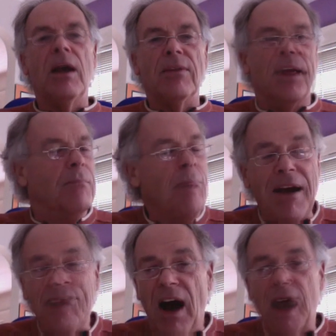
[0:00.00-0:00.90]
that my
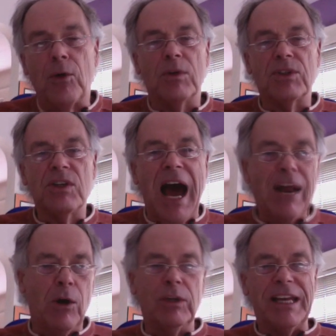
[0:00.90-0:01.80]
father was not
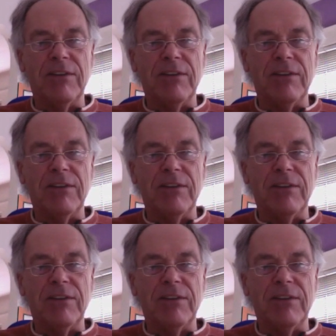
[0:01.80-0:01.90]
only